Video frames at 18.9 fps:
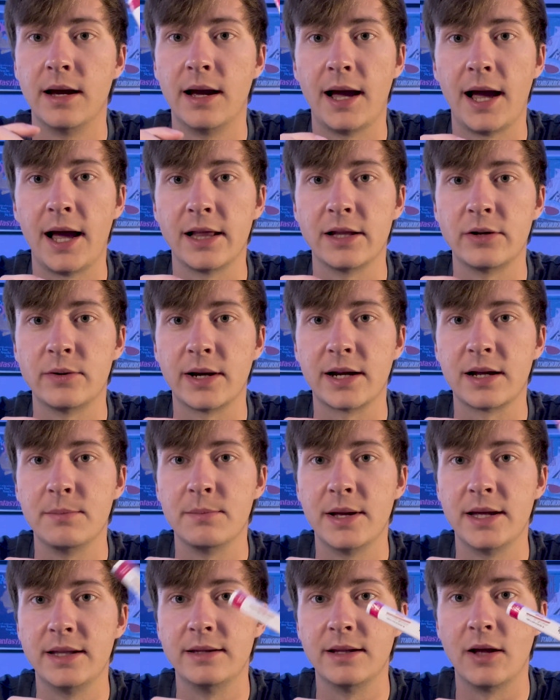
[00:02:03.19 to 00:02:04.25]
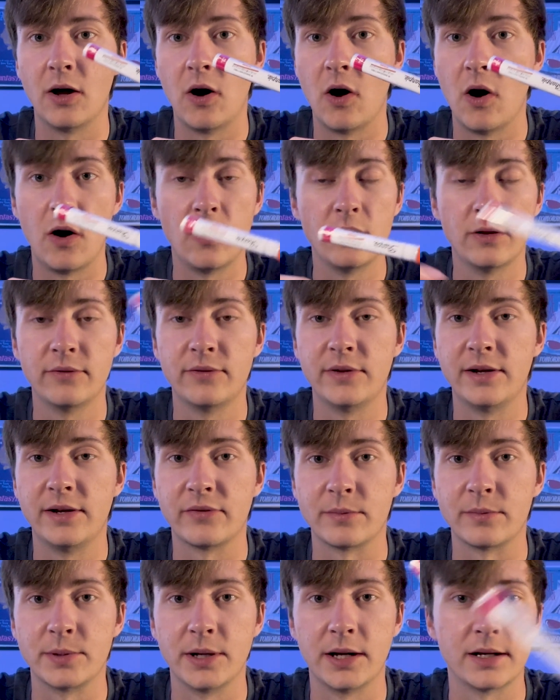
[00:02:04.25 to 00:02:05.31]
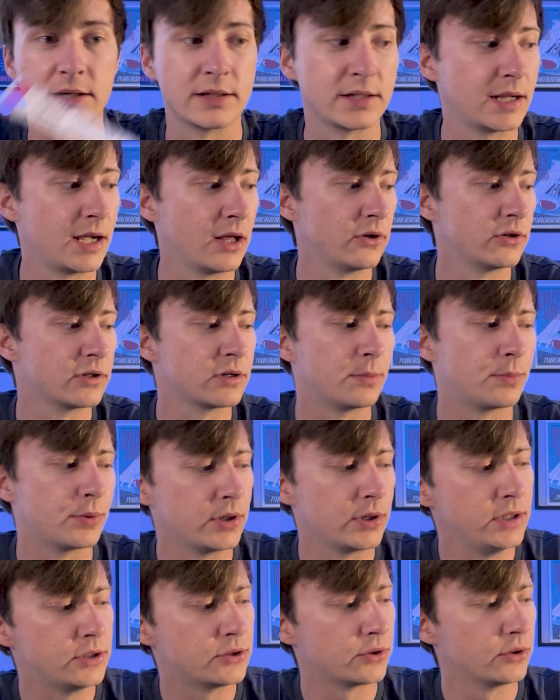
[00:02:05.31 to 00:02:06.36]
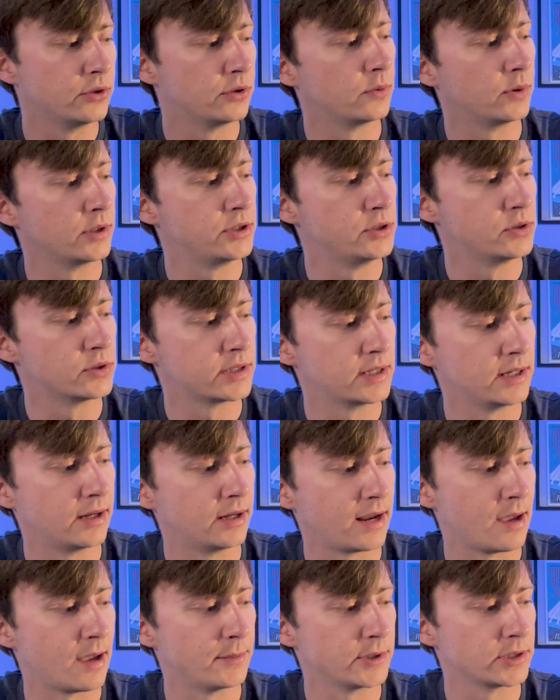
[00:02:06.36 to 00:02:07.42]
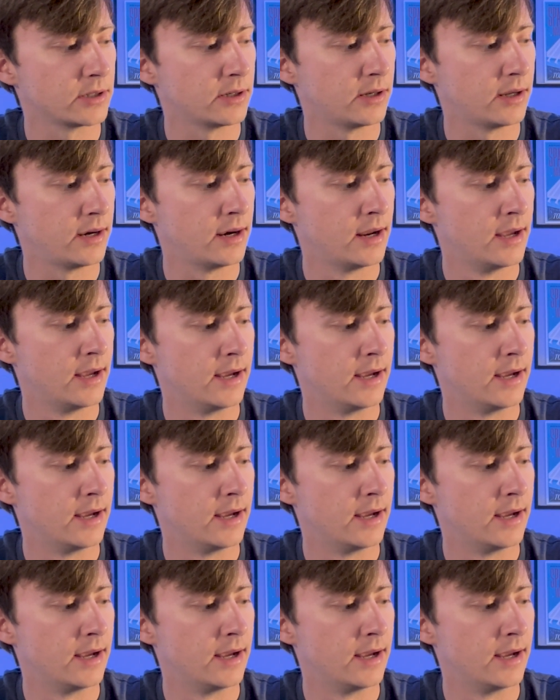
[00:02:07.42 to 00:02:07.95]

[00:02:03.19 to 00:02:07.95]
highly recommend all of the different products. The colors are pretty true to what you see on Amazon.